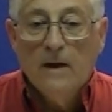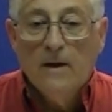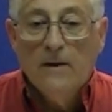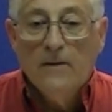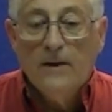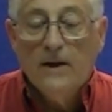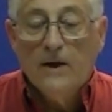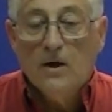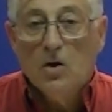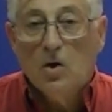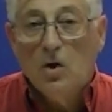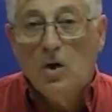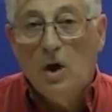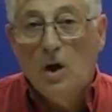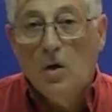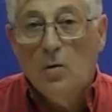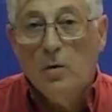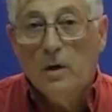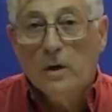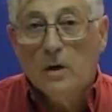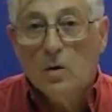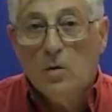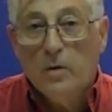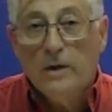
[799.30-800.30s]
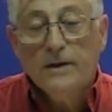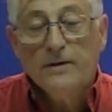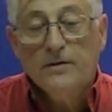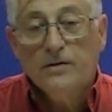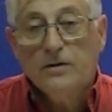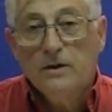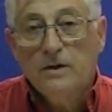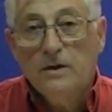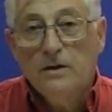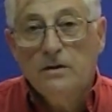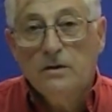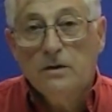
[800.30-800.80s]
They call with
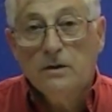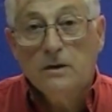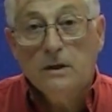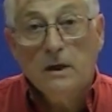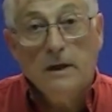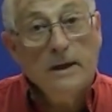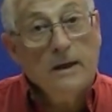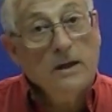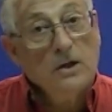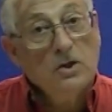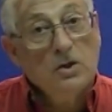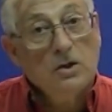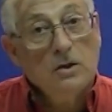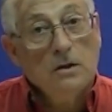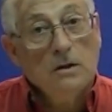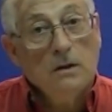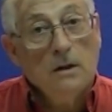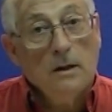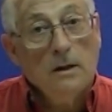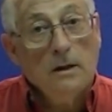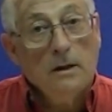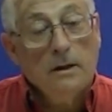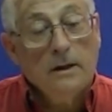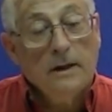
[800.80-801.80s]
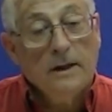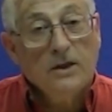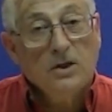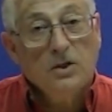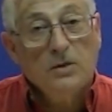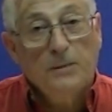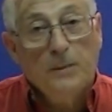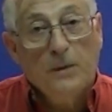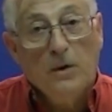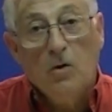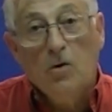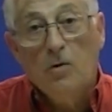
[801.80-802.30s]
questions, they
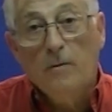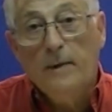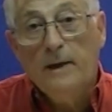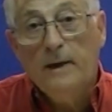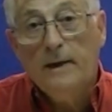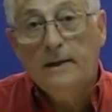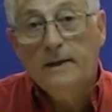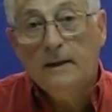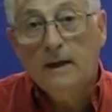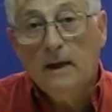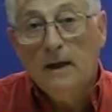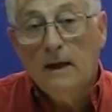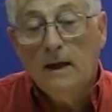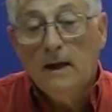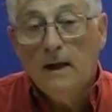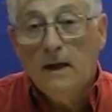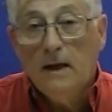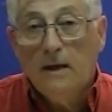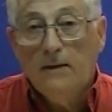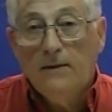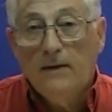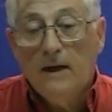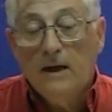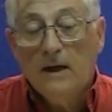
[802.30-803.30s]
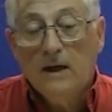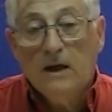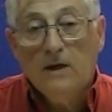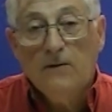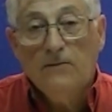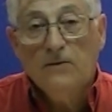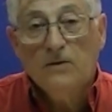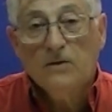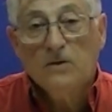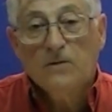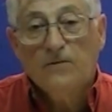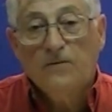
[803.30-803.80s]
experiment, and they
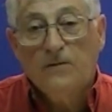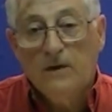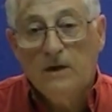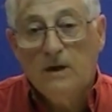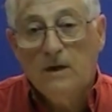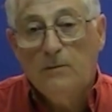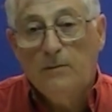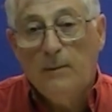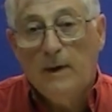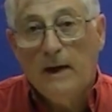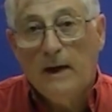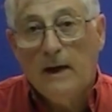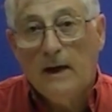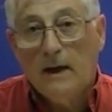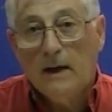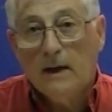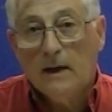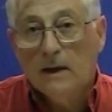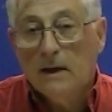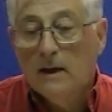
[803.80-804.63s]
give us feedback.